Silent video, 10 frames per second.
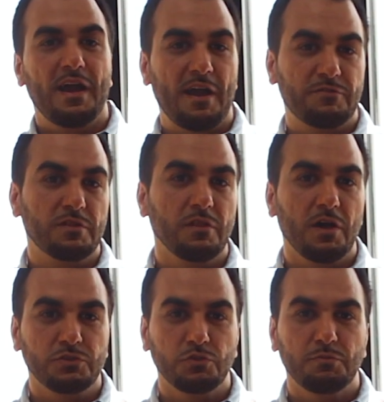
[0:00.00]
After the
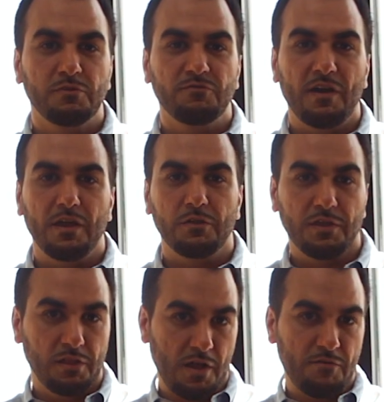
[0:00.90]
lawsuit has been filed,
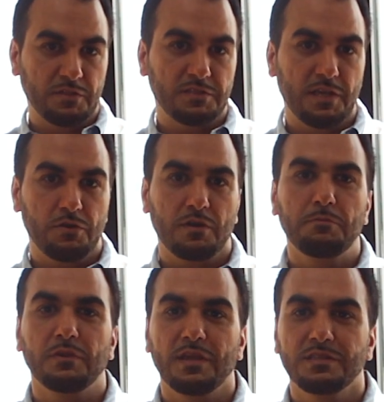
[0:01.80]
the unlawful detainer
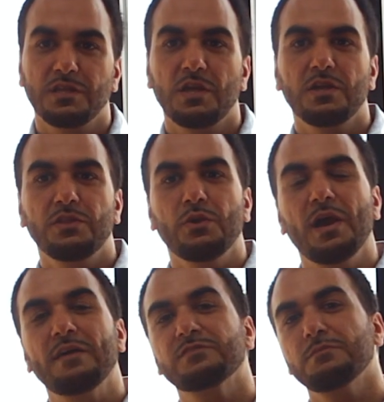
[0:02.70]
complaint, you
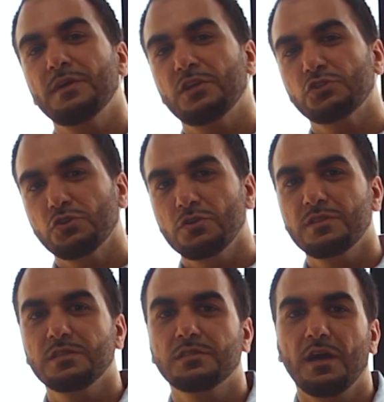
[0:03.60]
have to make sure
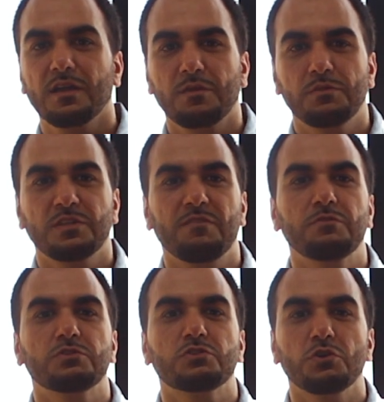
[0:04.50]
these documents have
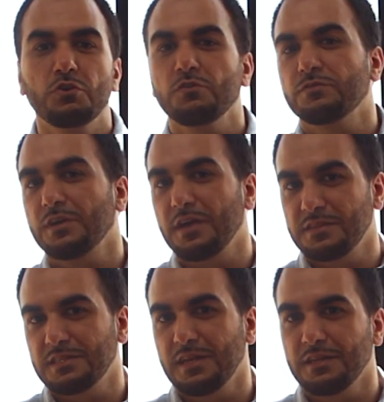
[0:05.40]
been served on
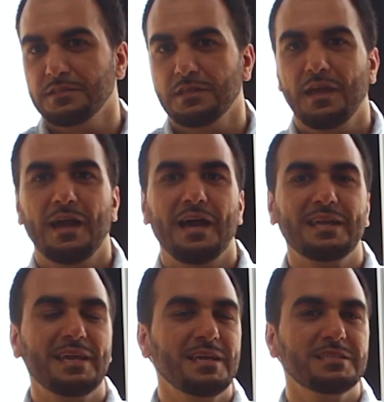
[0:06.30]
the tenant. I
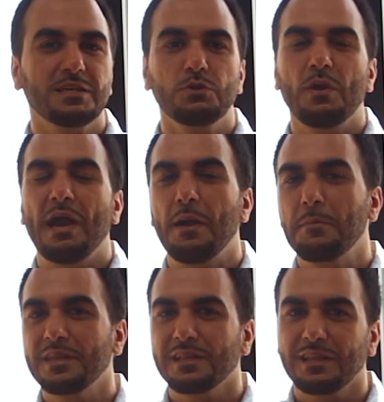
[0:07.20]
can't tell you how
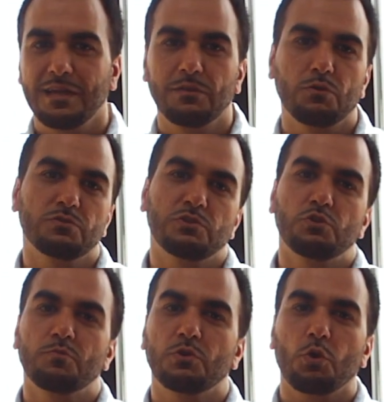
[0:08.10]
many landlords
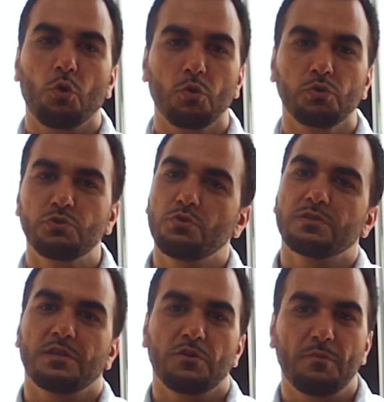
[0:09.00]
assume the court will do
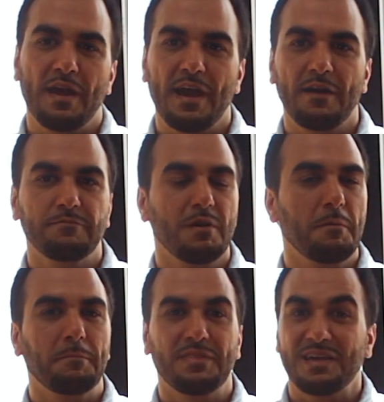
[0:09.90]
this on their behalf,
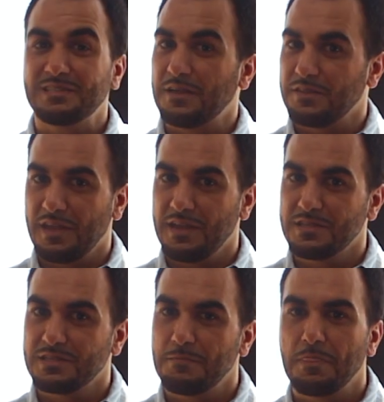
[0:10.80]
but that's not the
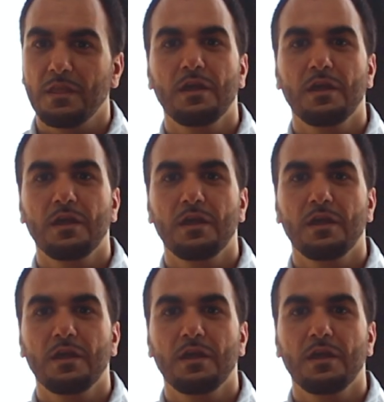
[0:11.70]
case.